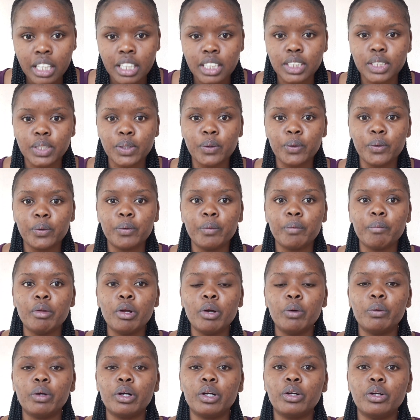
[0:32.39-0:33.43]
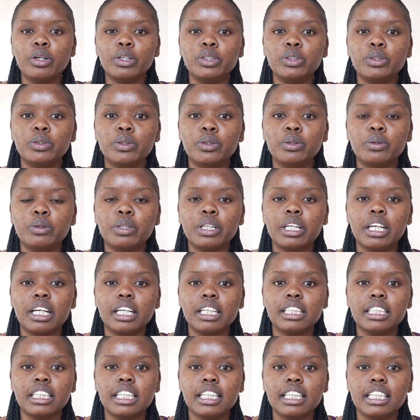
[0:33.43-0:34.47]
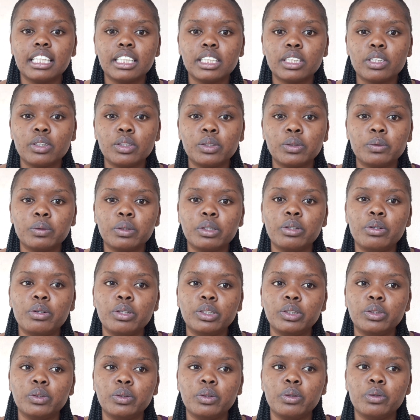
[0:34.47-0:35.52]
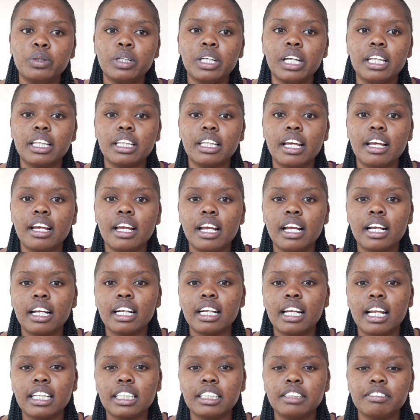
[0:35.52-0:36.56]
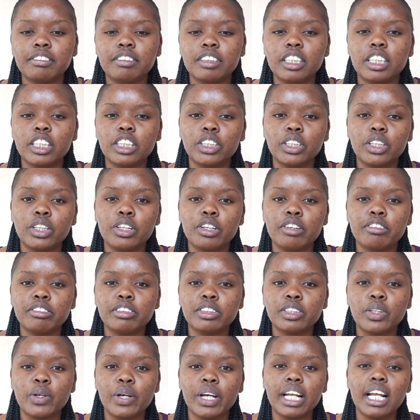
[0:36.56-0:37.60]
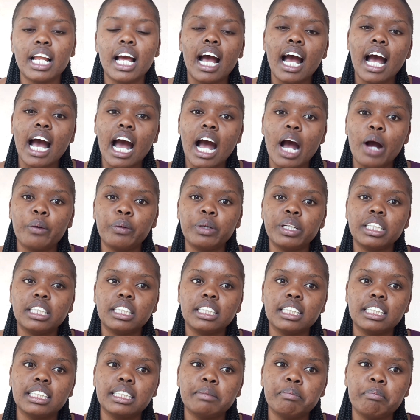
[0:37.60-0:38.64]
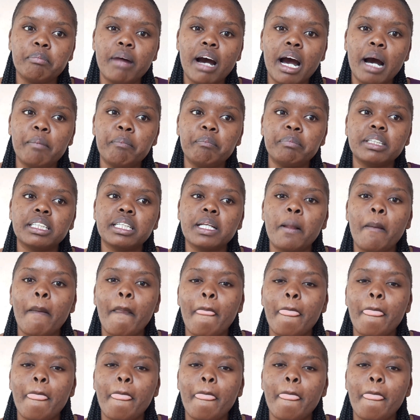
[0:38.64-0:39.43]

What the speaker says: So in this course, we're going to look at the classification of soil, how it is mapped,